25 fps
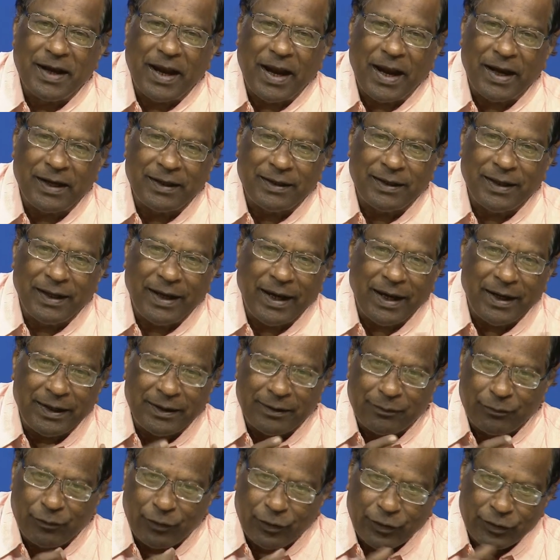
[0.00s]
and the
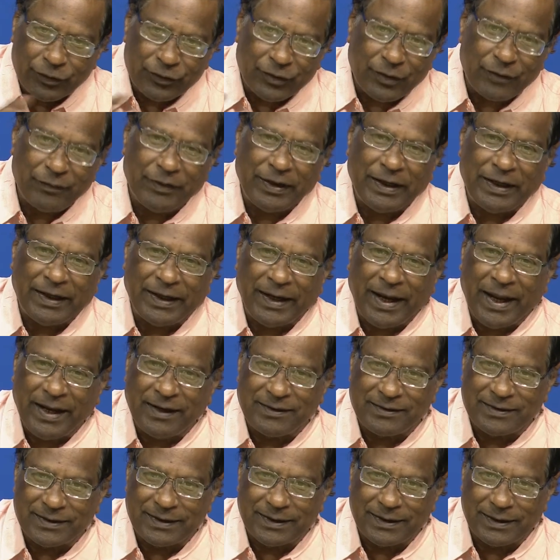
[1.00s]
force of
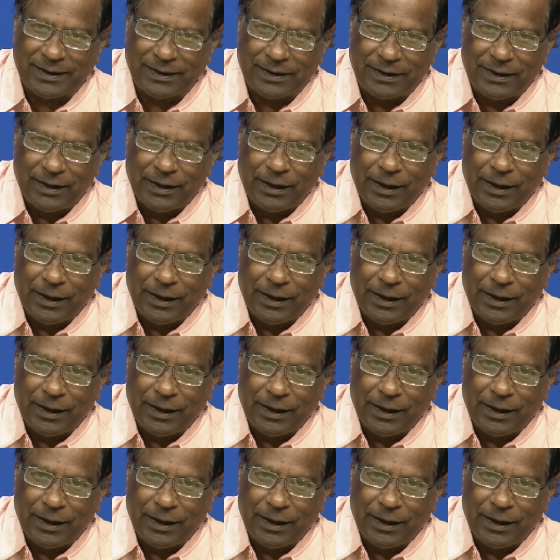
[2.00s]
attraction